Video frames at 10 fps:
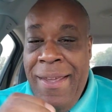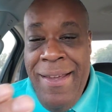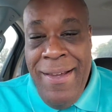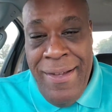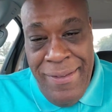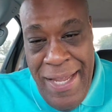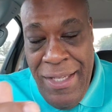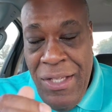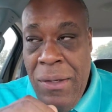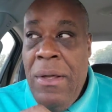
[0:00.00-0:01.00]
Uh,
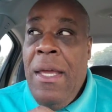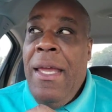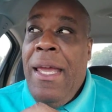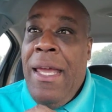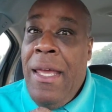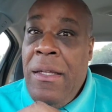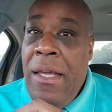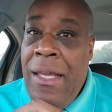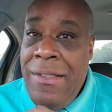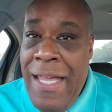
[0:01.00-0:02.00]
thank you.
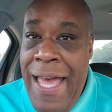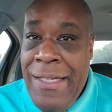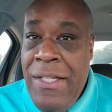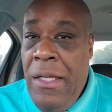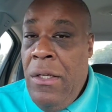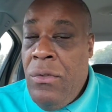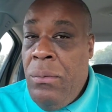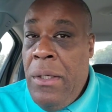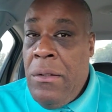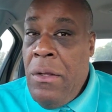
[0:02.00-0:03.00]
And anxiety
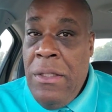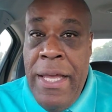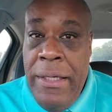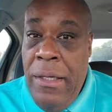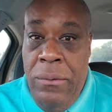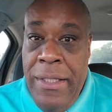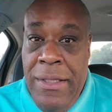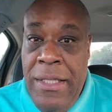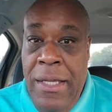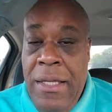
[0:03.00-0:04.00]
is real. Don't let
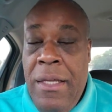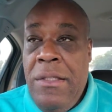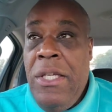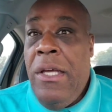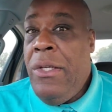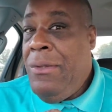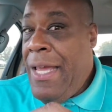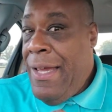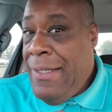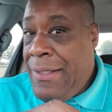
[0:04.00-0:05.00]
anyone think and tell
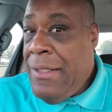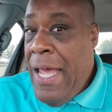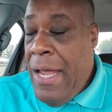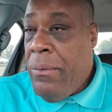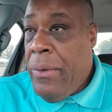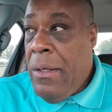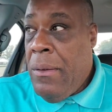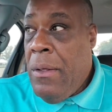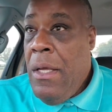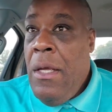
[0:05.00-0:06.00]
you that it's not
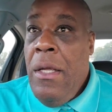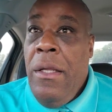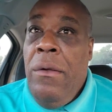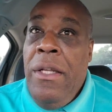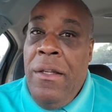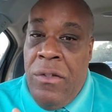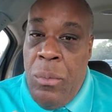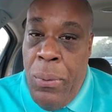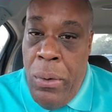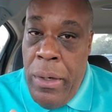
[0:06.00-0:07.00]
real. You need
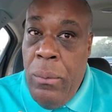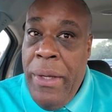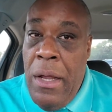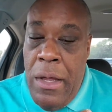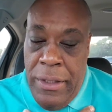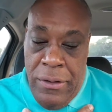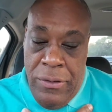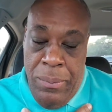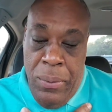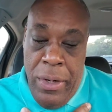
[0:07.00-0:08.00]
support. We all
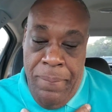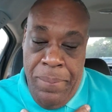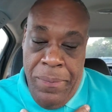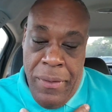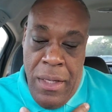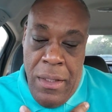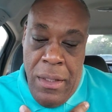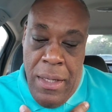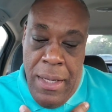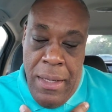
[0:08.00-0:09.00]
need support.
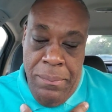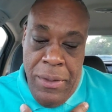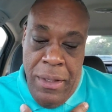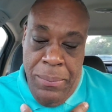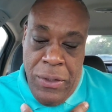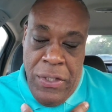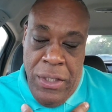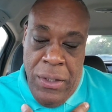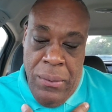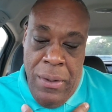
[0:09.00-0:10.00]
Um, number
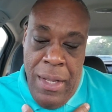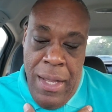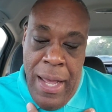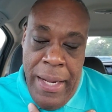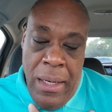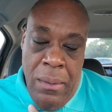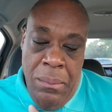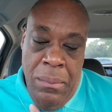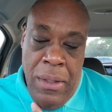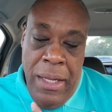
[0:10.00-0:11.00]
two, I
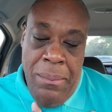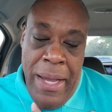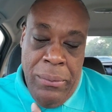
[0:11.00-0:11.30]
am am I